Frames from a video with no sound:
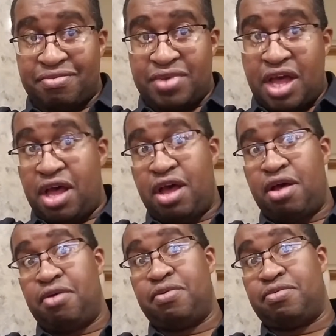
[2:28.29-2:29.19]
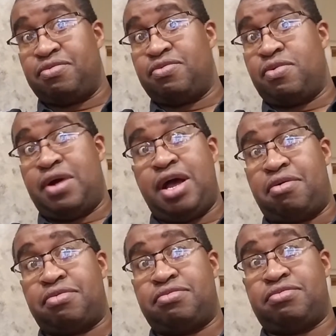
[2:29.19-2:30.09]
Oh,
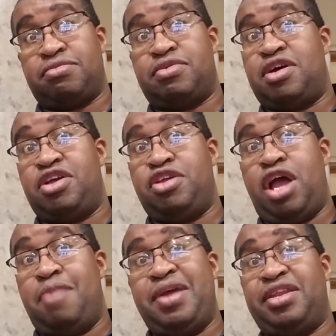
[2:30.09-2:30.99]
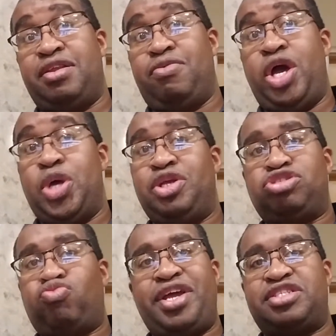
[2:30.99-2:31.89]
wow. I mean, well,
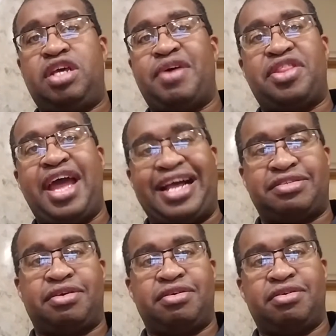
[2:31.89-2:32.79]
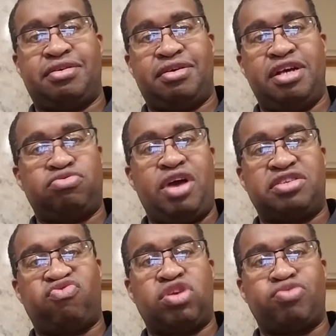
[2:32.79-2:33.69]
just wait and see about that as well,
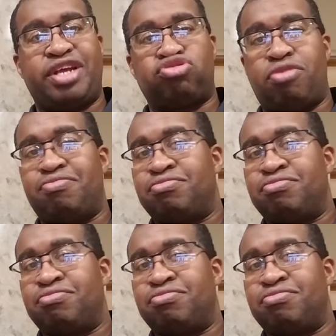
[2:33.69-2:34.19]
Sports Weekend's Room.